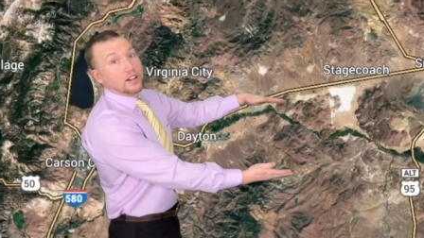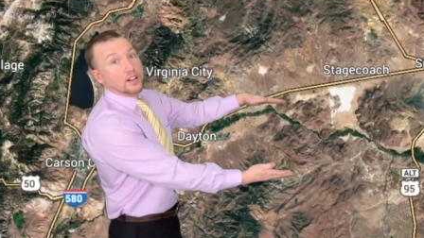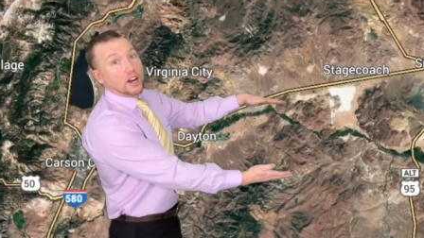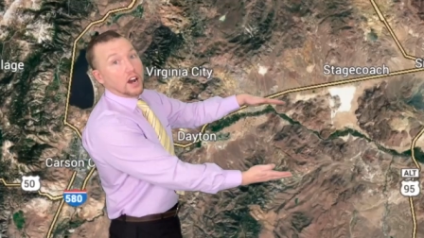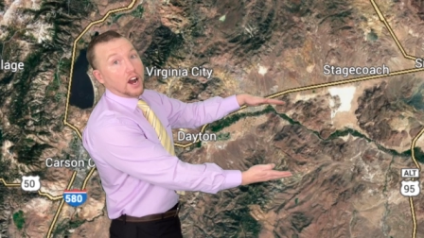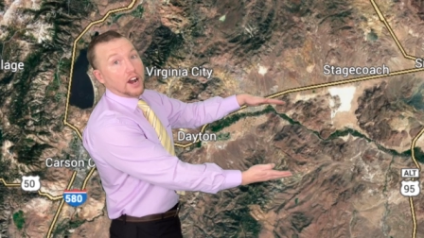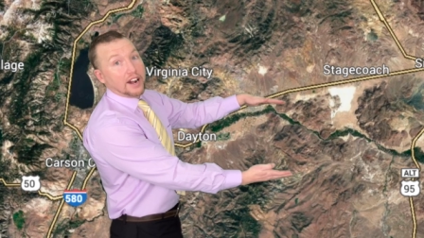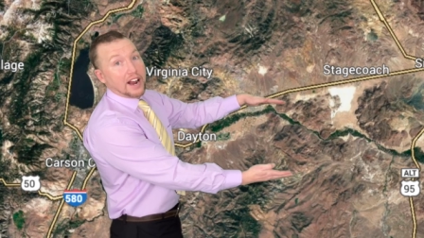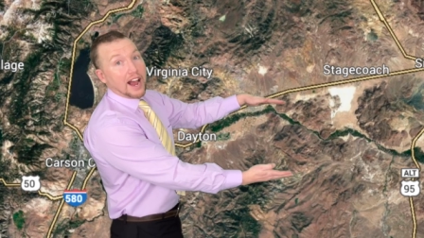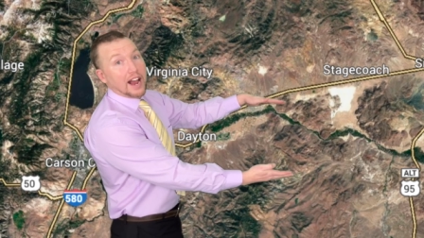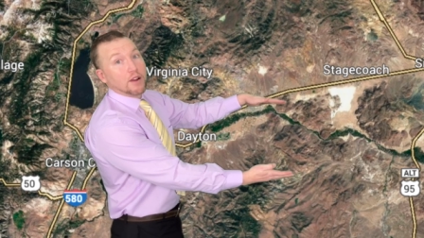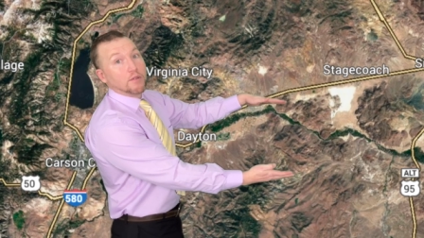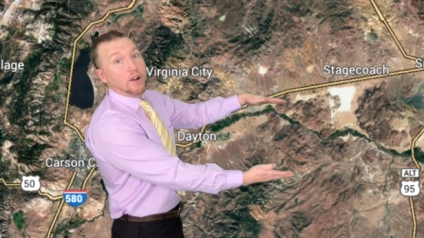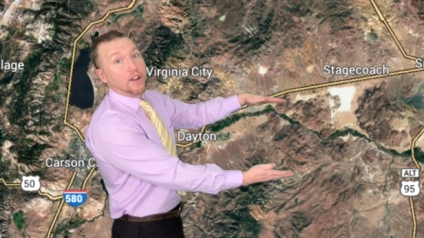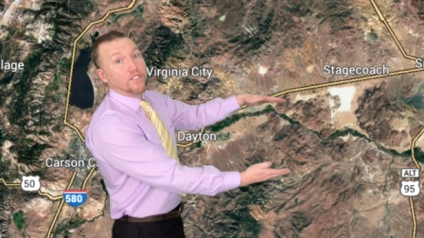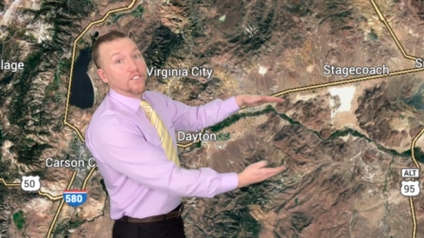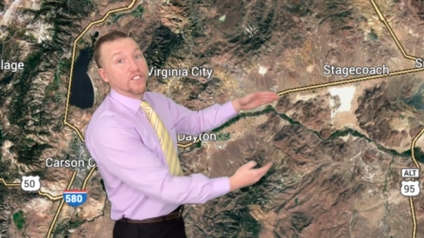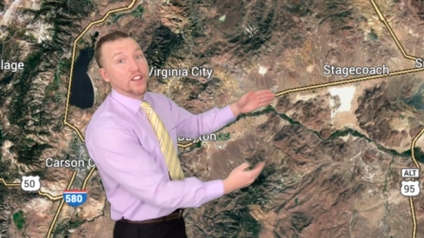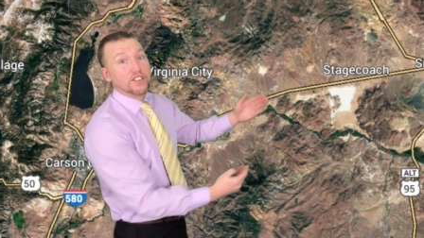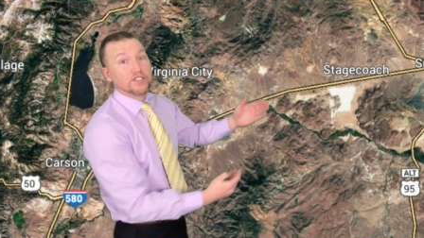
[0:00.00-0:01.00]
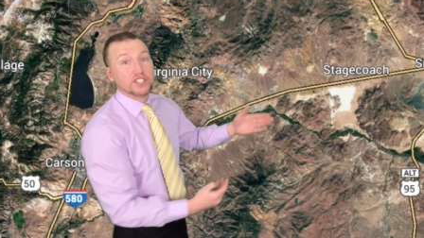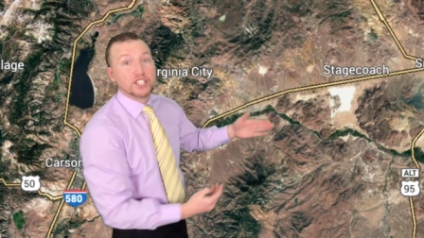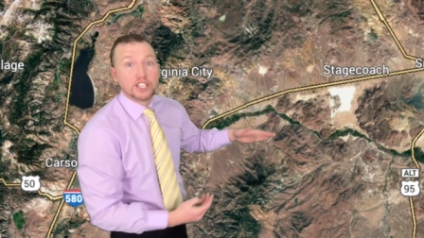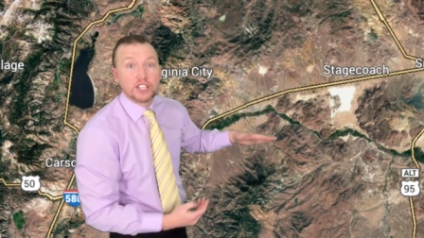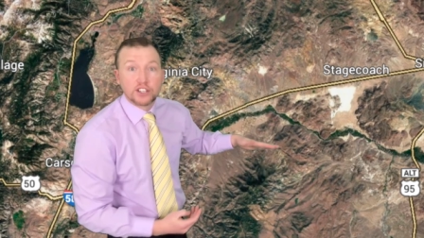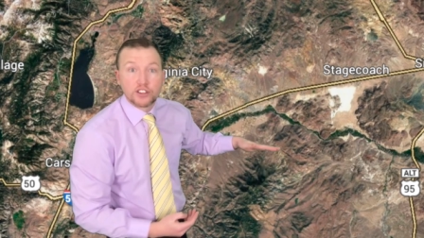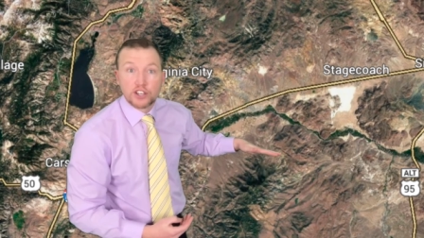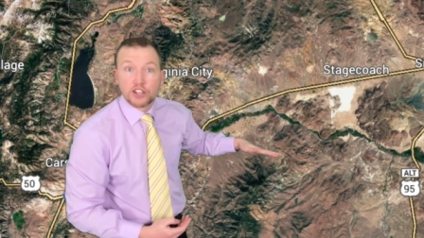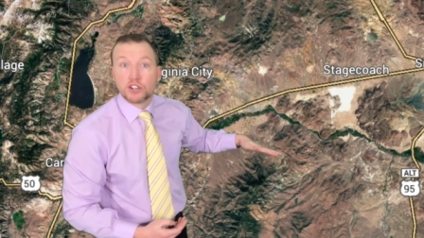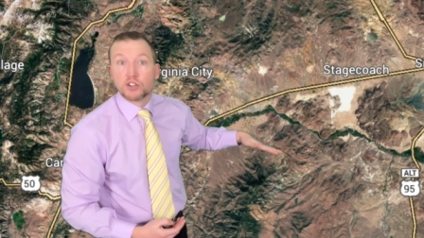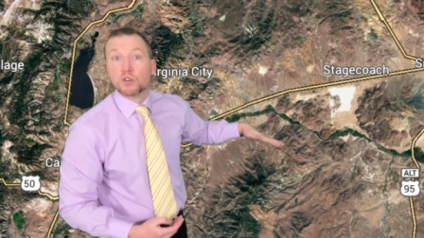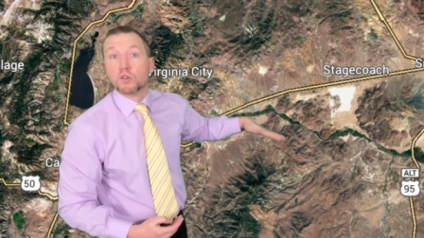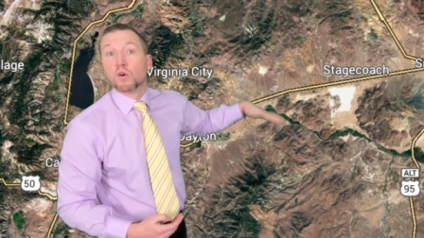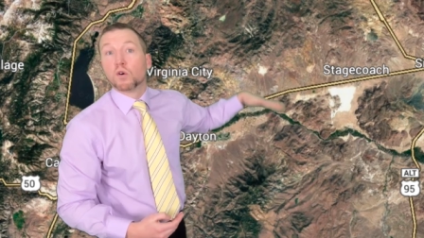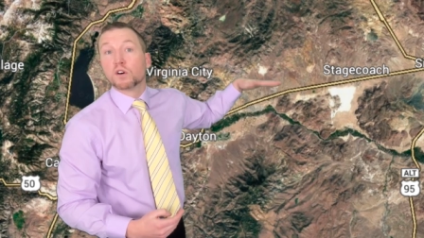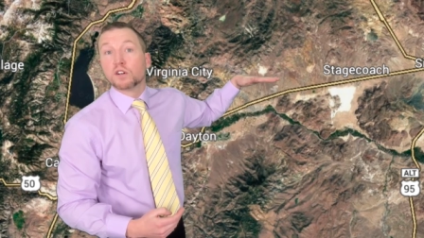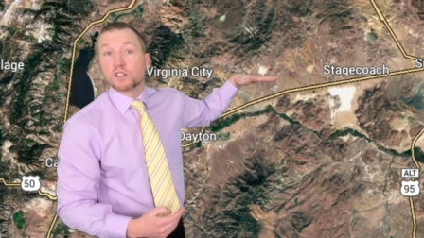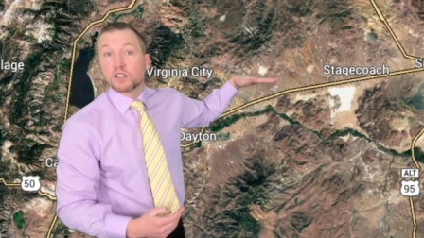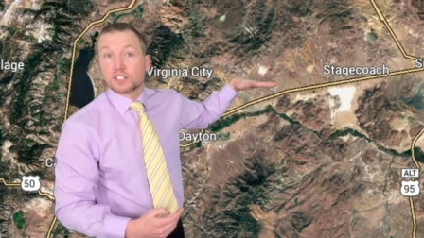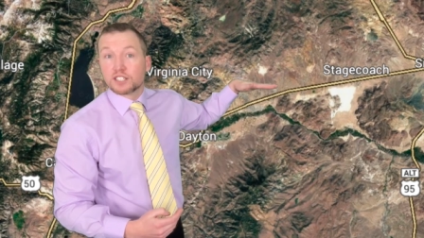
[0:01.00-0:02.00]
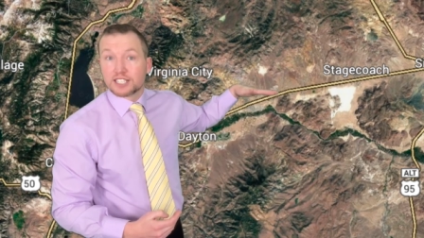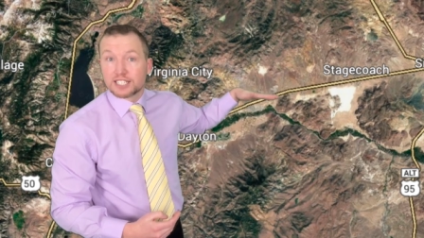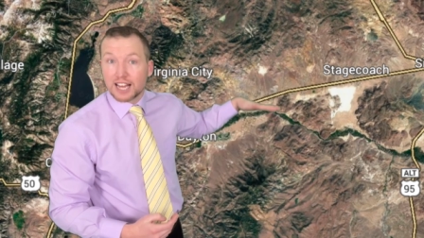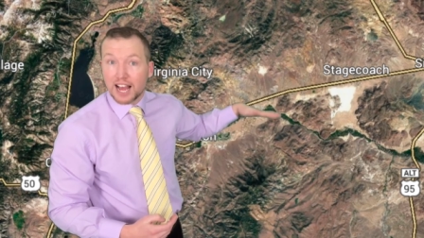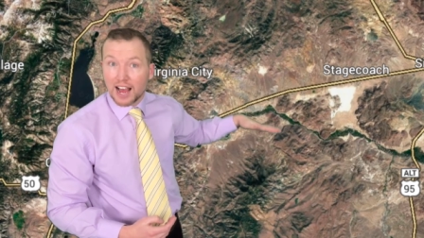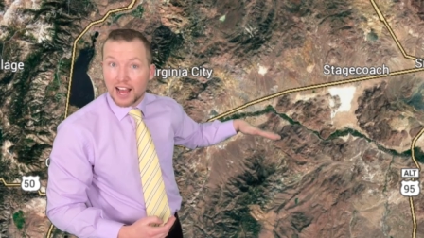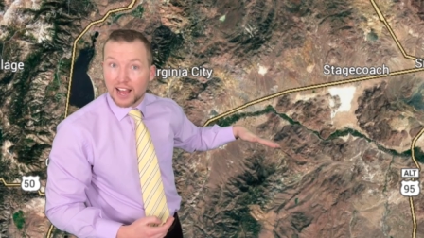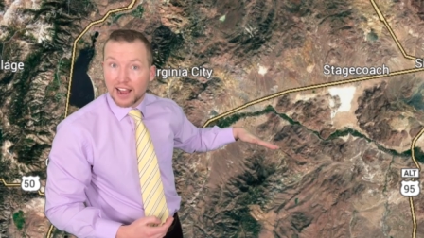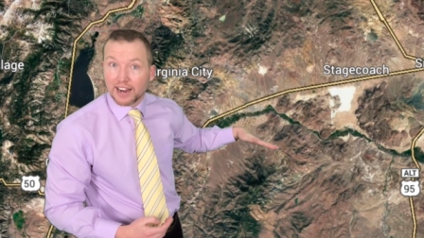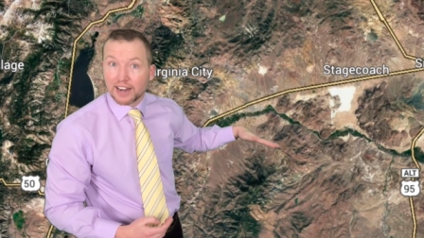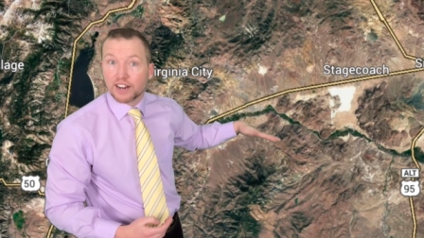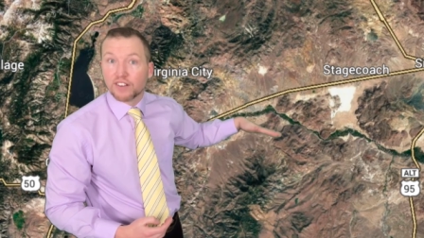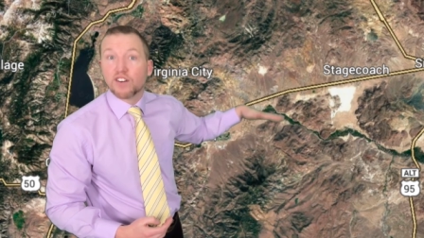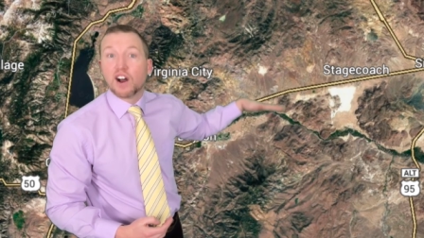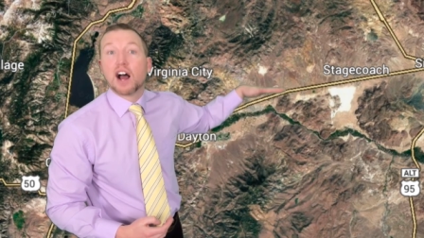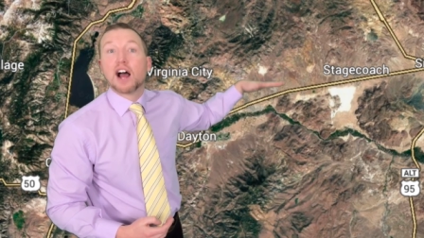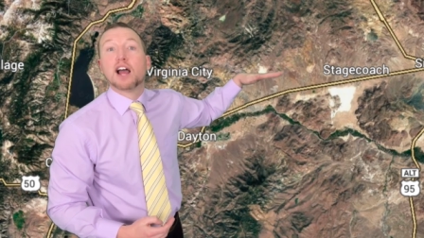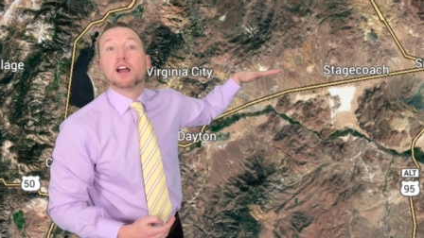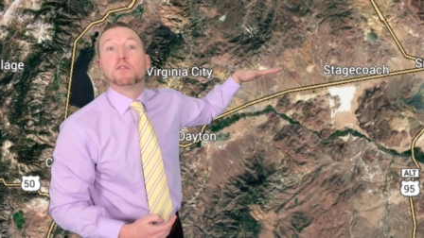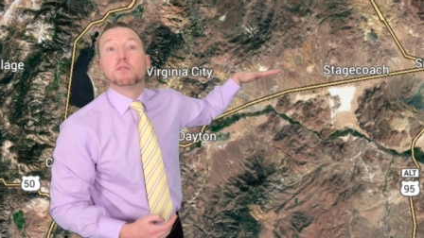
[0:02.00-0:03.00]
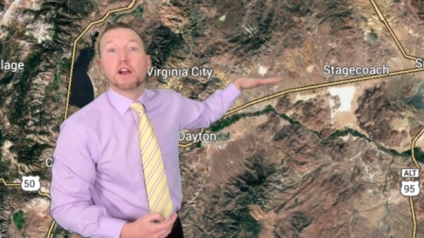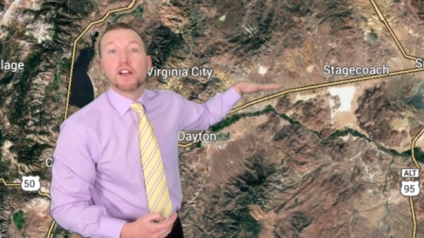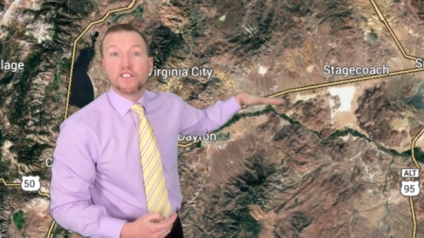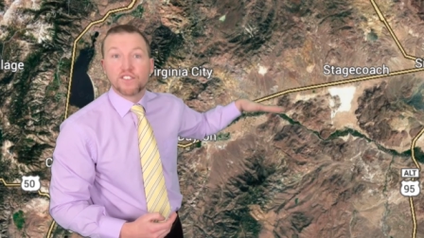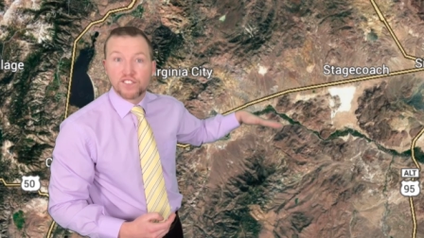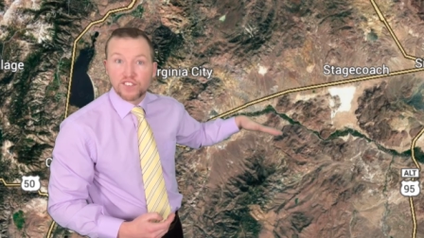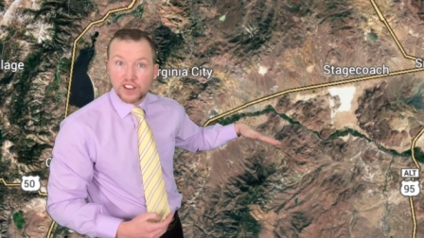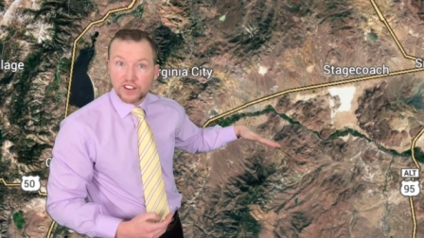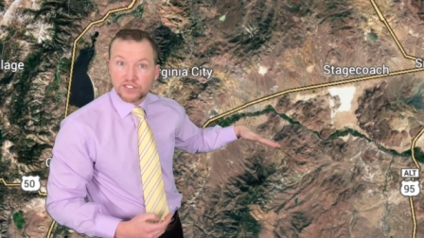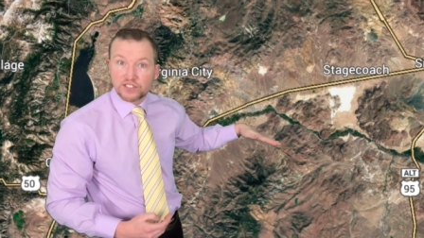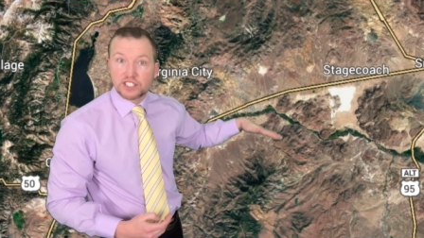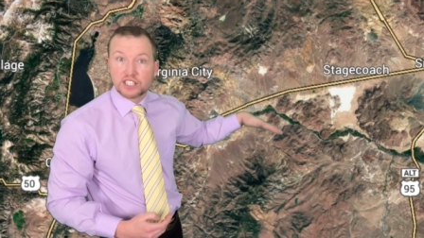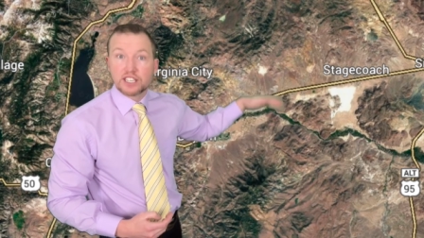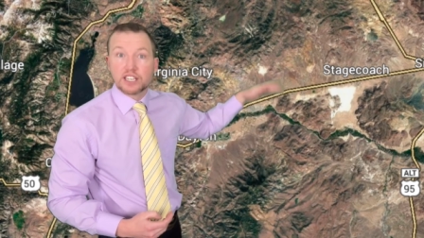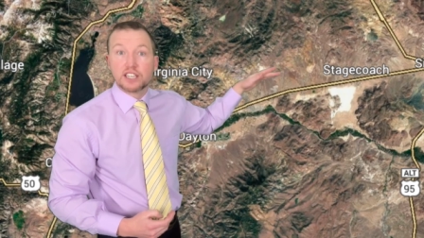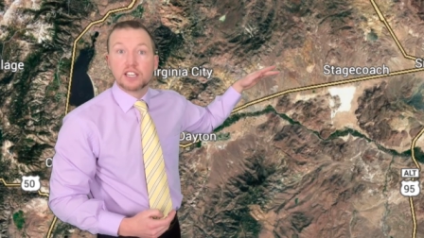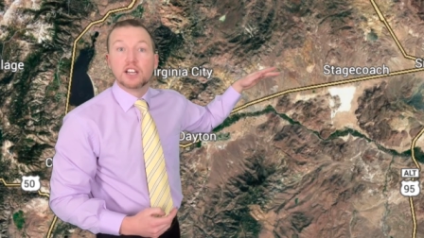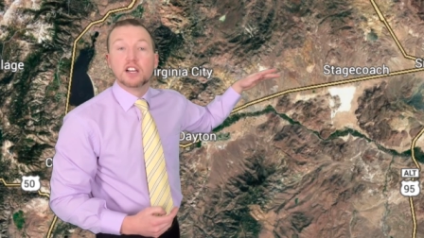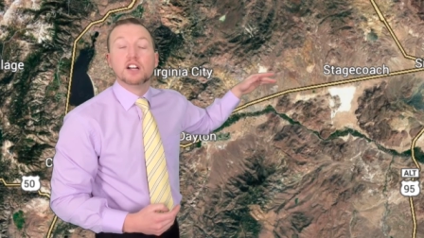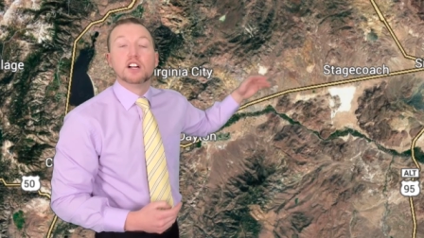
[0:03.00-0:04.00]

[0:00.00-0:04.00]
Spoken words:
on Highway 50, the north side of Highway 50